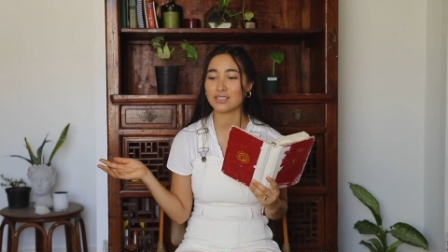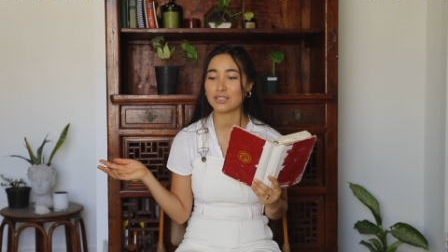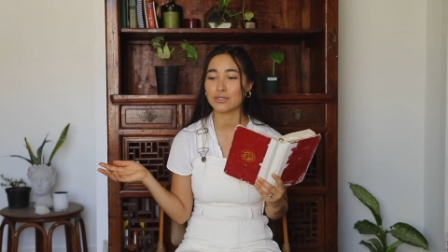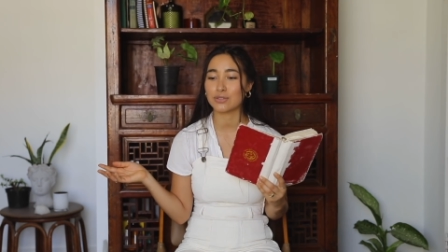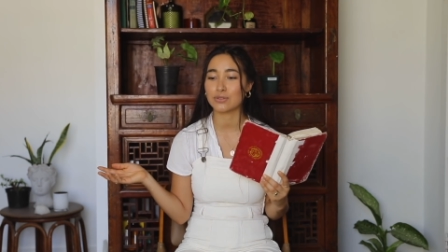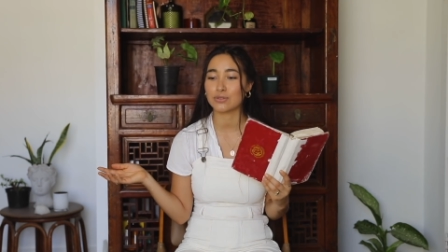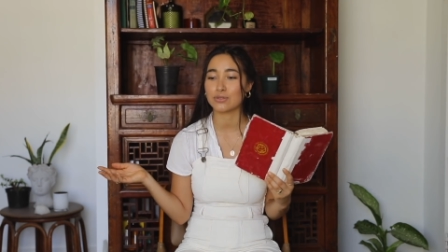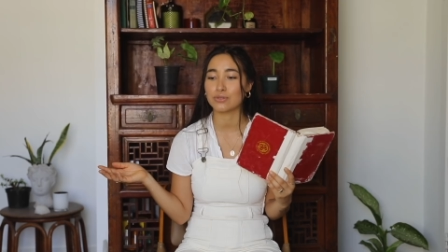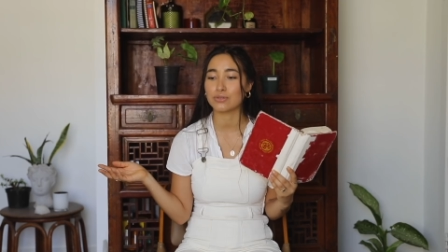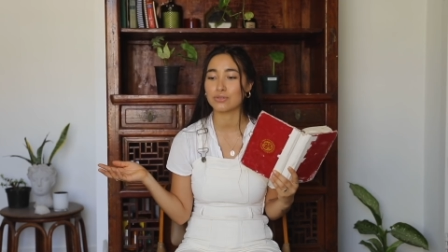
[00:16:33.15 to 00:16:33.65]

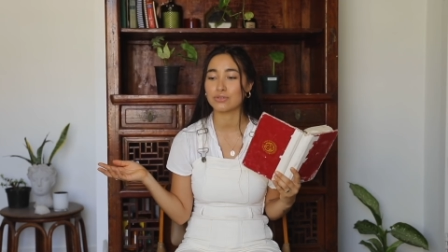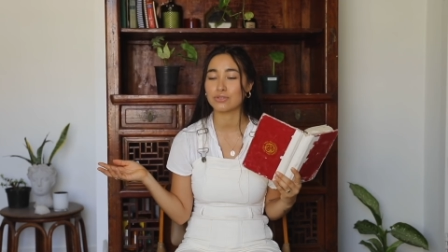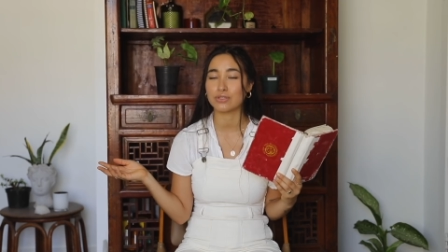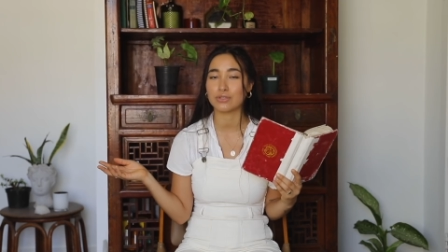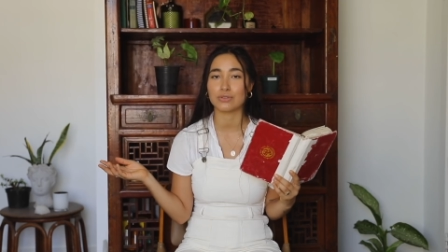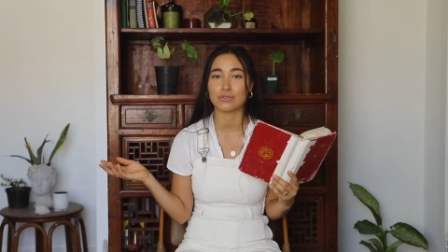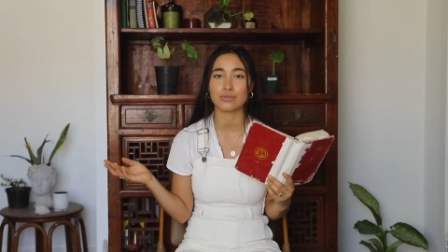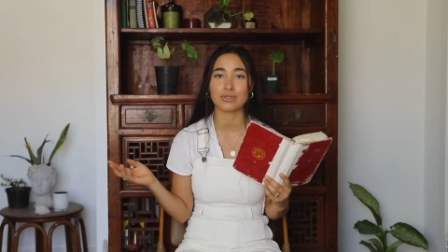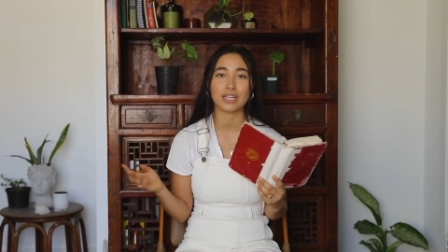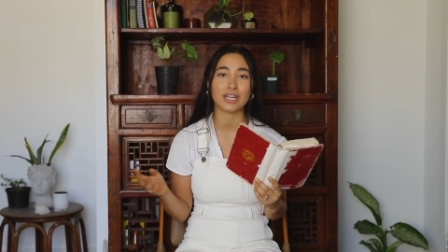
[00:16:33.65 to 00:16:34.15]
to
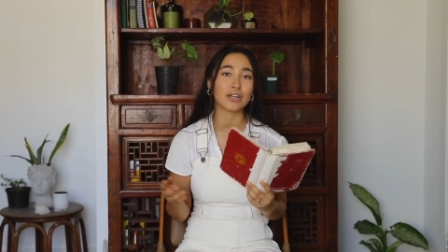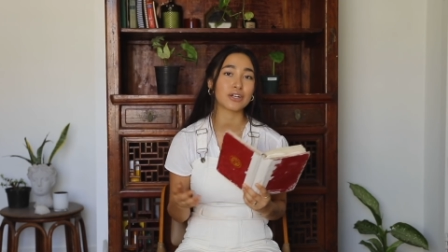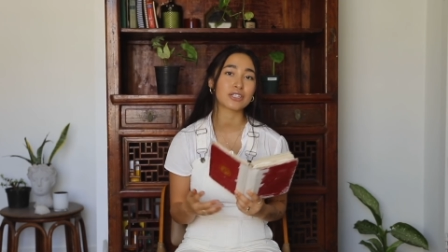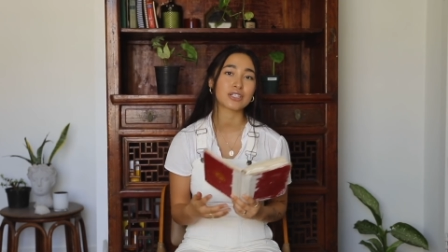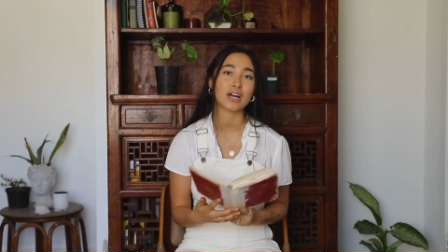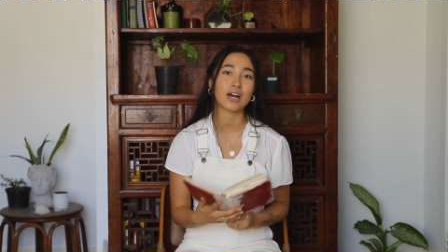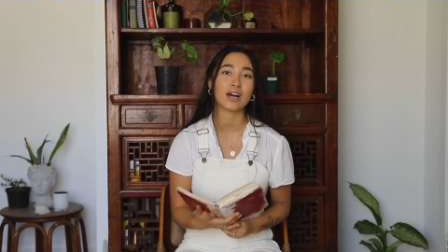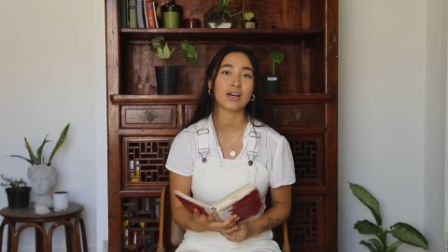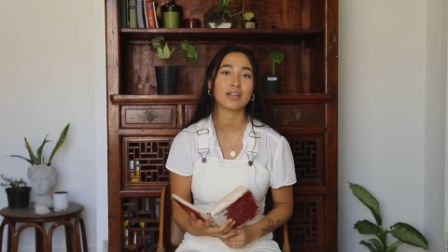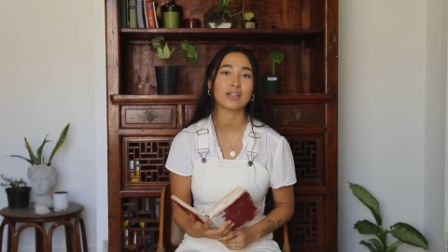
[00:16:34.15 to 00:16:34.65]
do
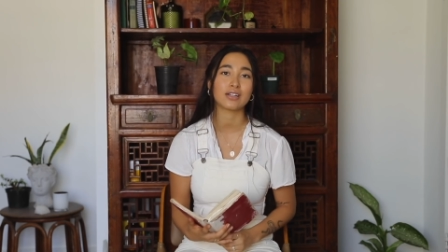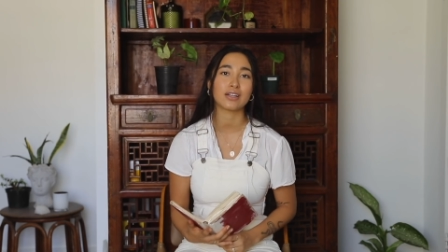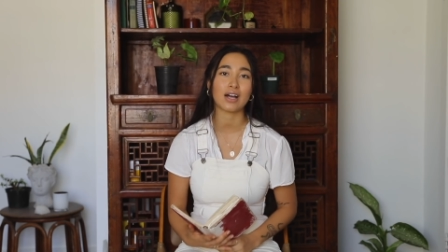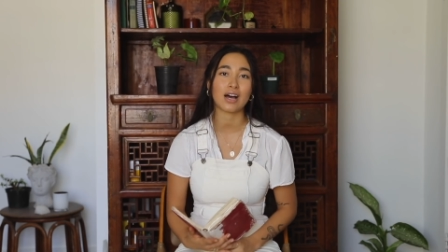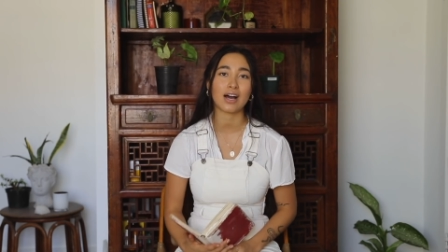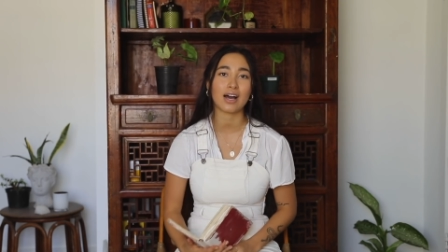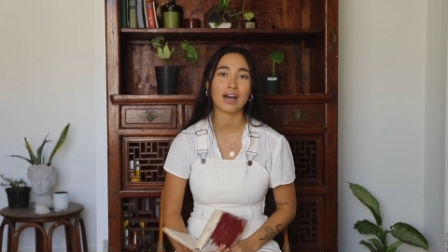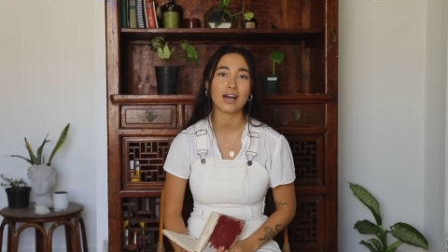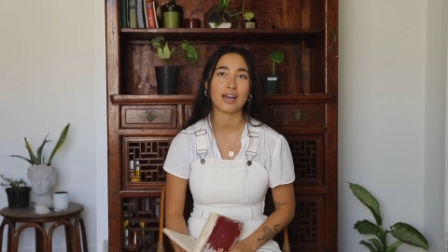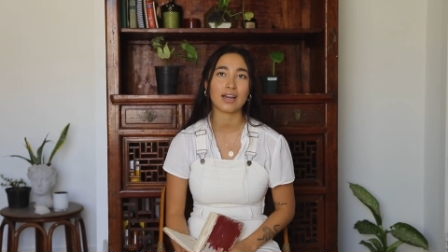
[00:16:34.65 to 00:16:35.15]
kirtan a
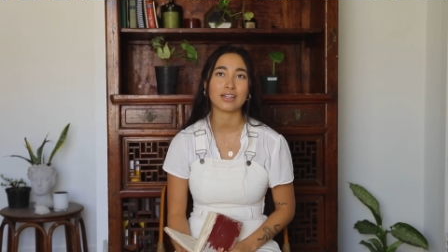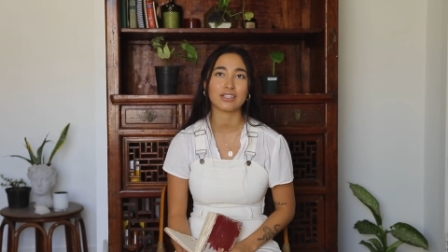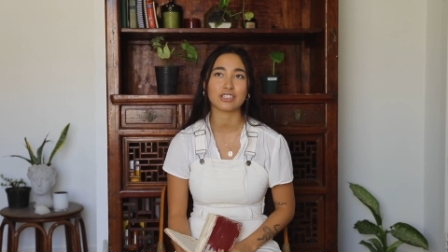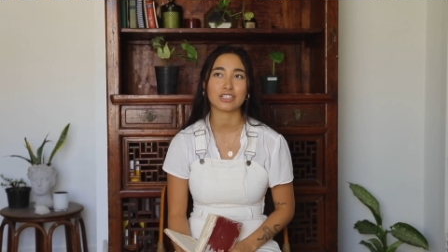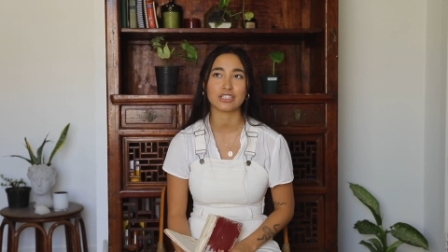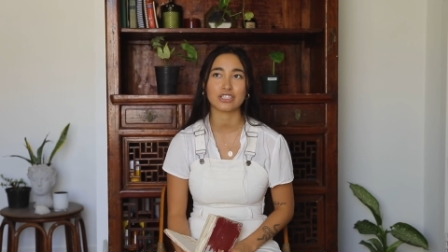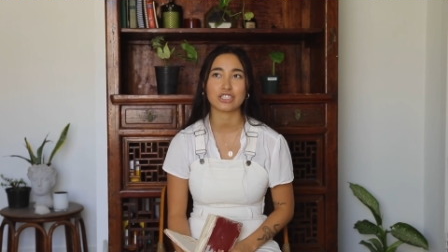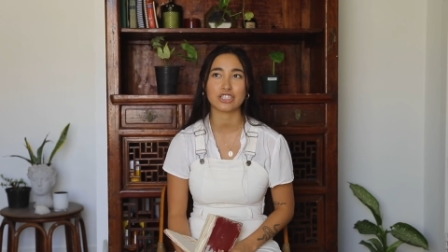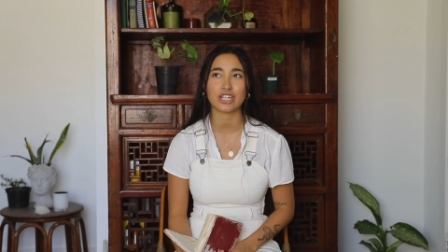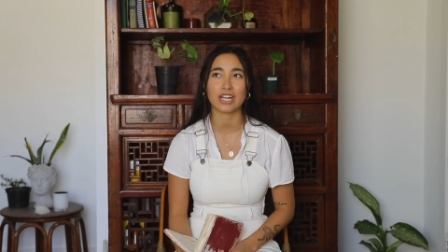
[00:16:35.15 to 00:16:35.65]
lot and
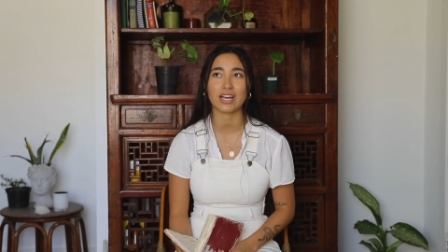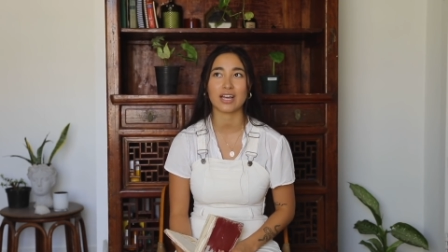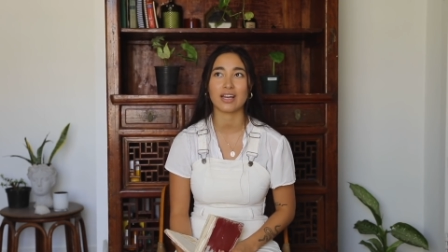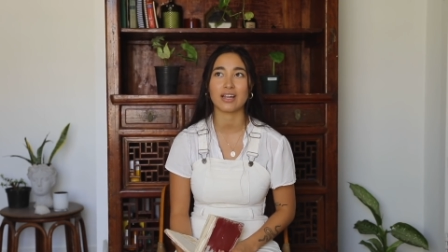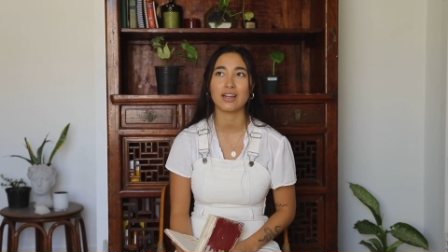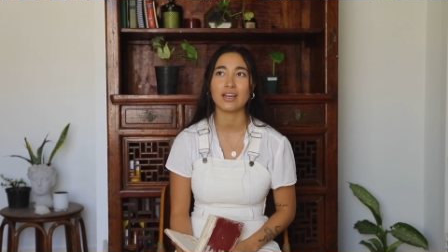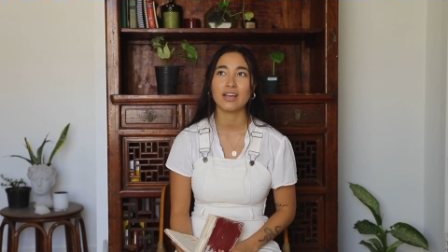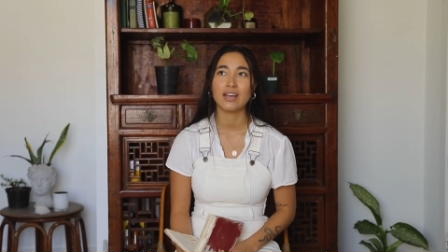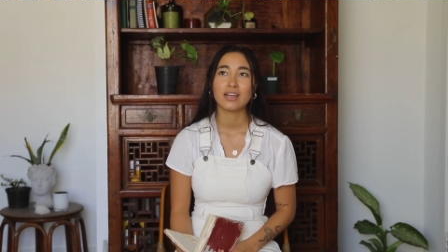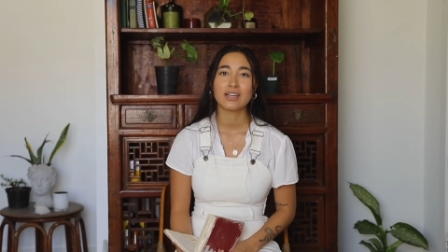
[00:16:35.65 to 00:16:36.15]
just chant